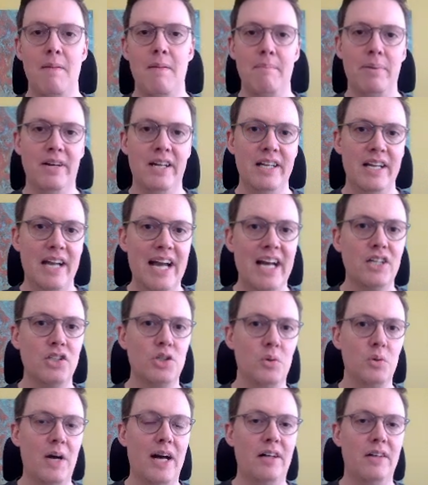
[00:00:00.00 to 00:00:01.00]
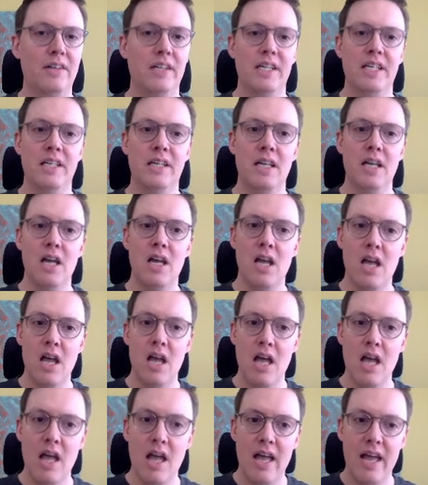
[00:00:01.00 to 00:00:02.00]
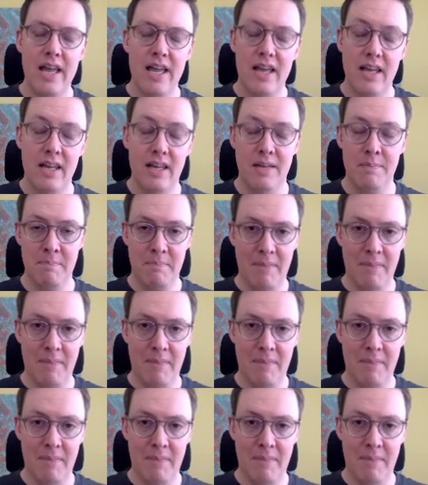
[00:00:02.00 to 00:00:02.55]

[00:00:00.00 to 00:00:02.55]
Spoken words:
But in actuality, in